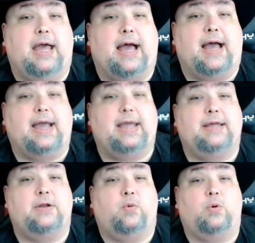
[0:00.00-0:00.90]
I,
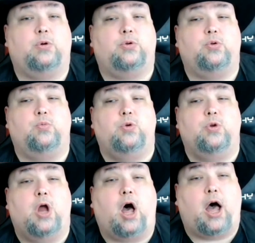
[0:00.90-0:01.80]
in order to
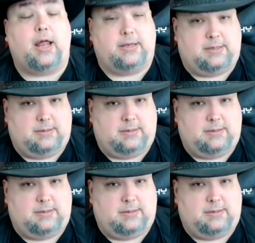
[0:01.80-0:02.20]
not